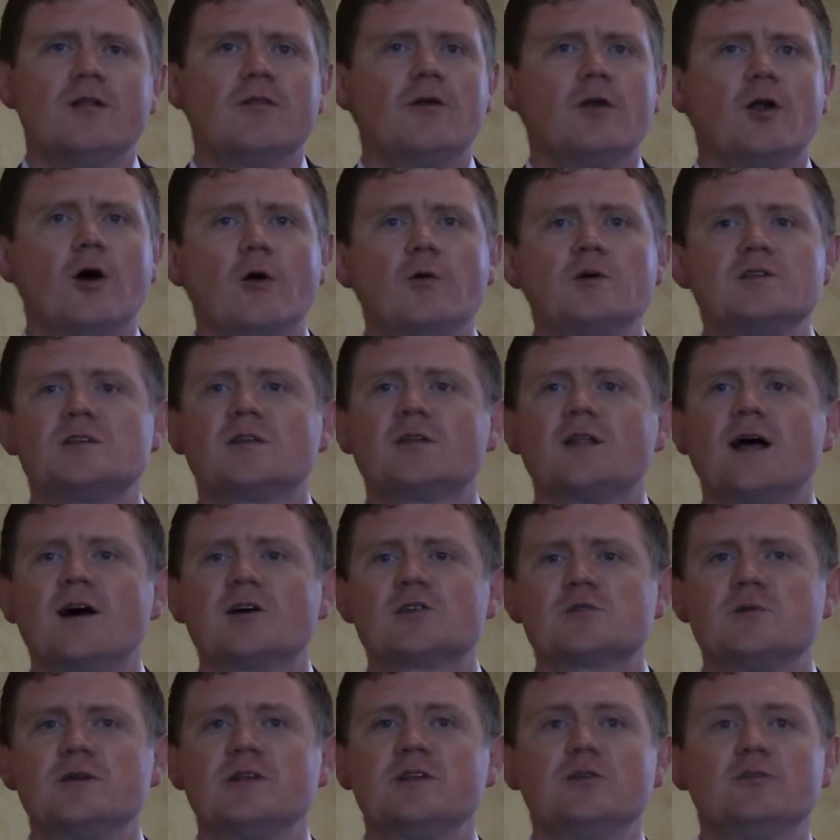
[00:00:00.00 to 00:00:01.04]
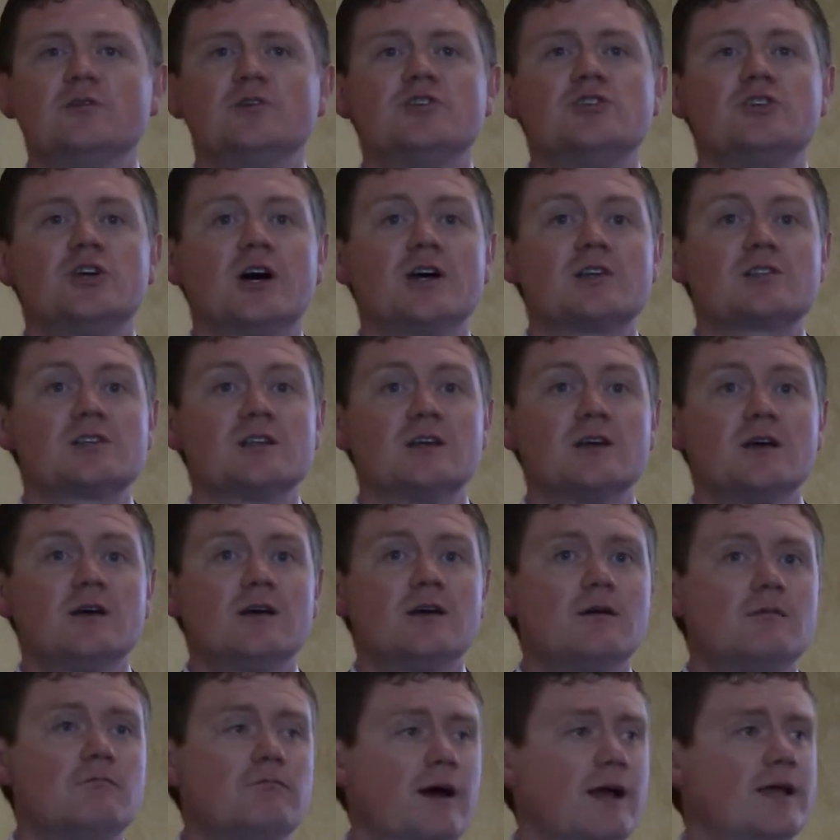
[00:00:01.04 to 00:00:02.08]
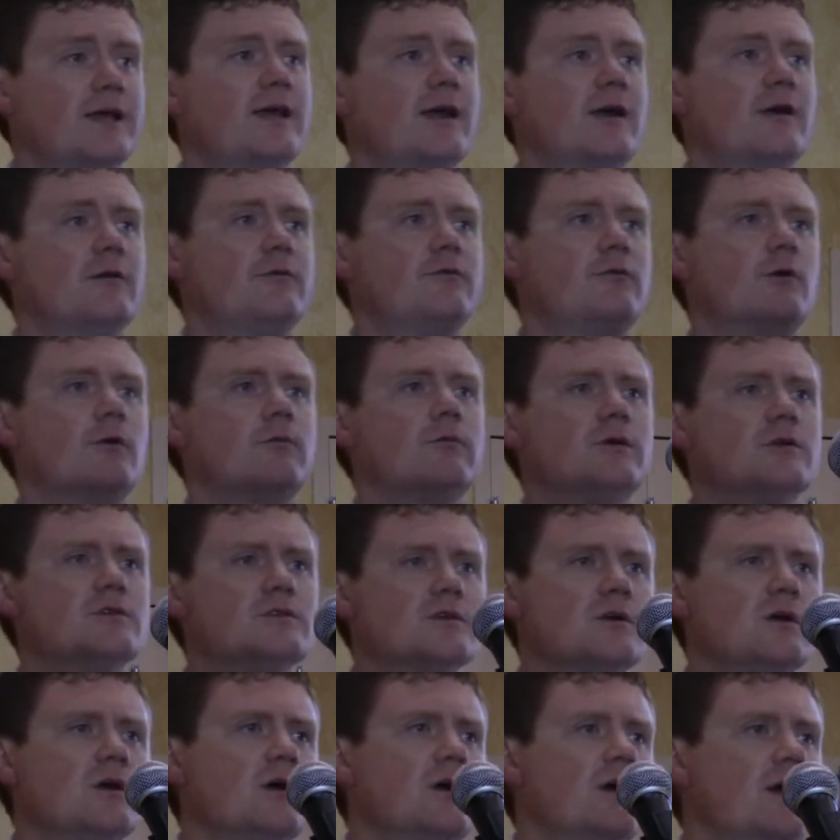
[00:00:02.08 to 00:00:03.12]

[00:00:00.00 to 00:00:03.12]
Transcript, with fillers: that always allows me to adjust my carry forwards.